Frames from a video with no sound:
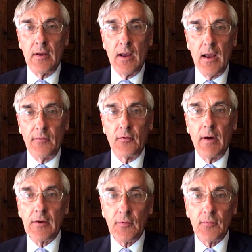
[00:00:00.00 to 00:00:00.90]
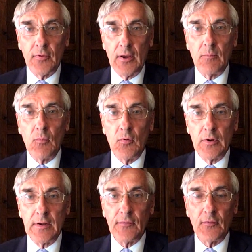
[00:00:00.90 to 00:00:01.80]
Uh, so I do think more
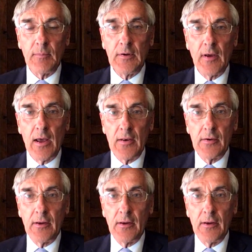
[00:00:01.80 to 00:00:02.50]
needs to be done.